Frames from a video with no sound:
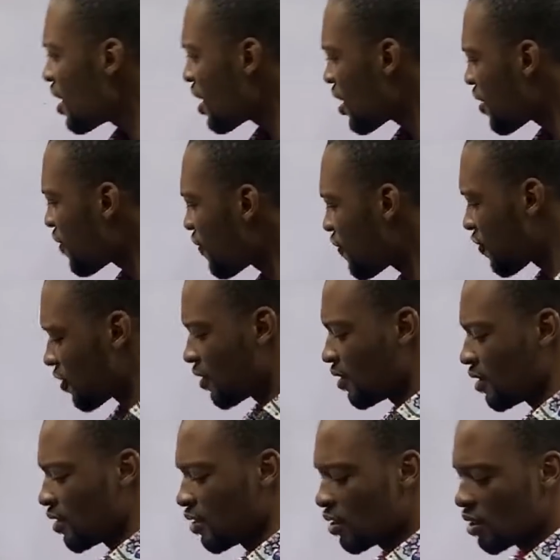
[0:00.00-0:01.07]
If
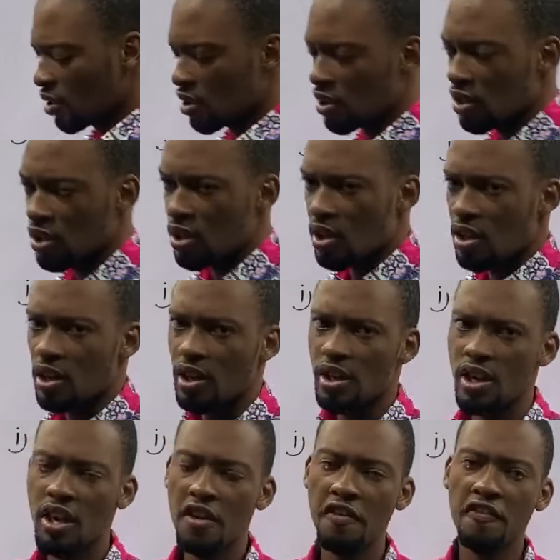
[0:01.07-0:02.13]

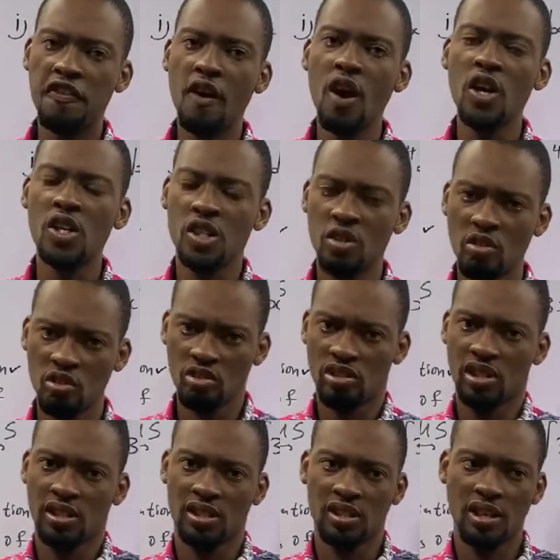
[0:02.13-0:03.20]
a
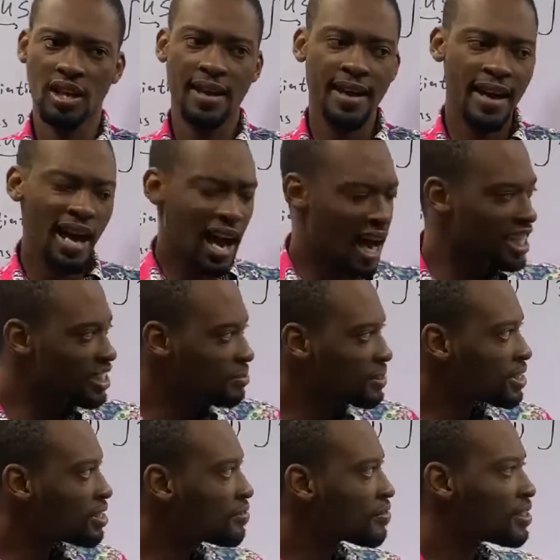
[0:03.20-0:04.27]
function
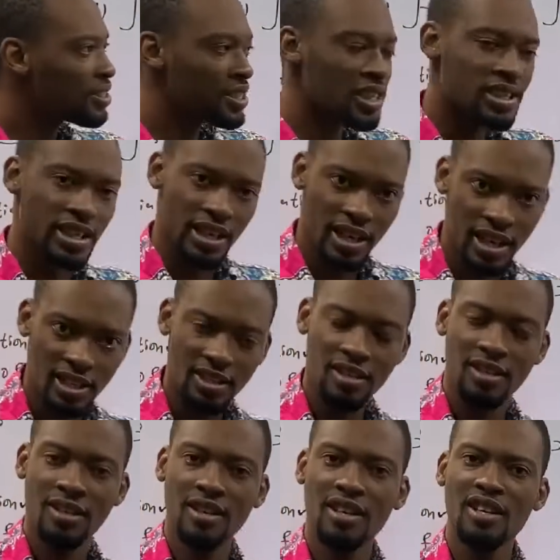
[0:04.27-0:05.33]
has been
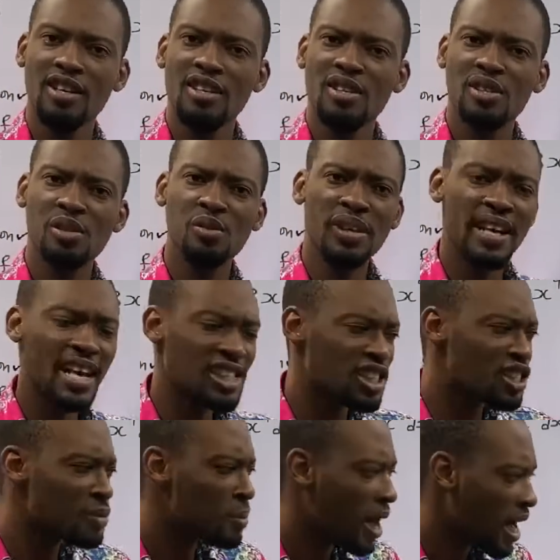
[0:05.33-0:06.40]
differentiated, to
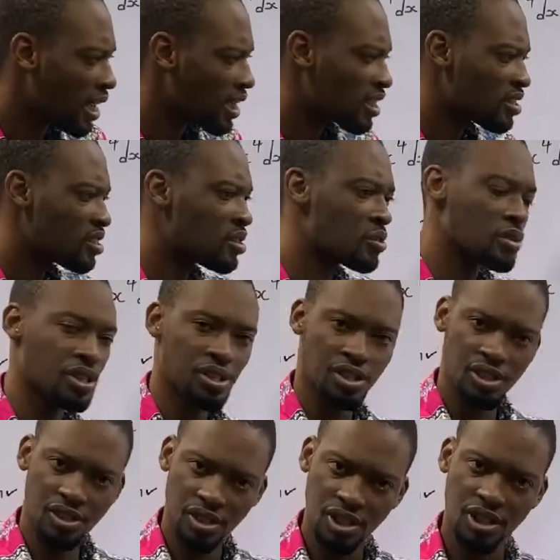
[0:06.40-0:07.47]
get it back, you
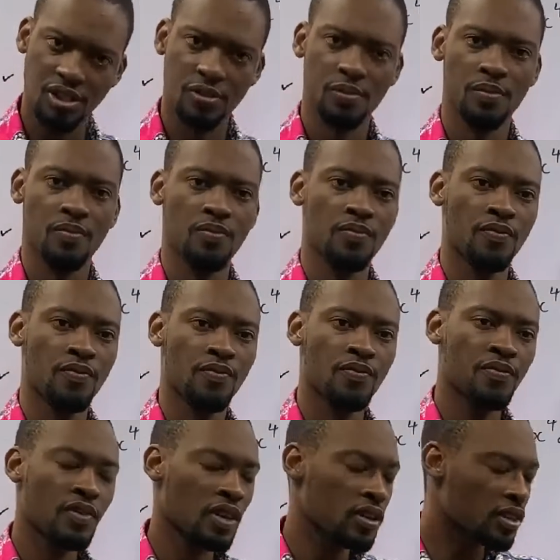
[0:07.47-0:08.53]
integrate.
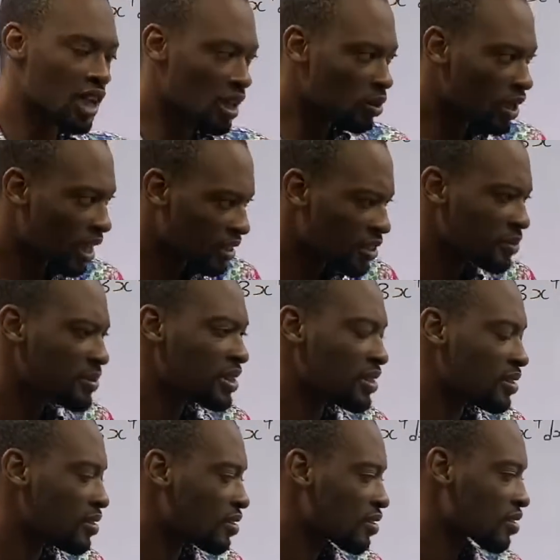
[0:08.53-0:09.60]
Now look at
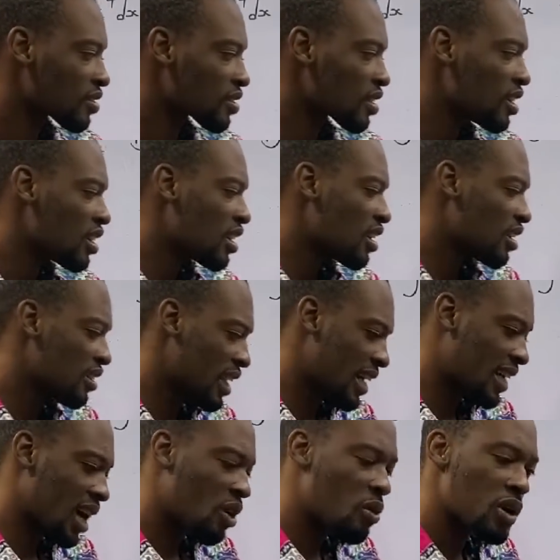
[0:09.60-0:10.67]
something.
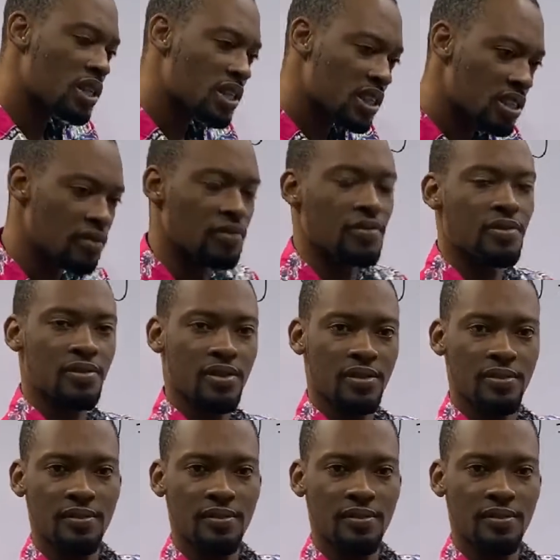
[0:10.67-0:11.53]
Like I always give.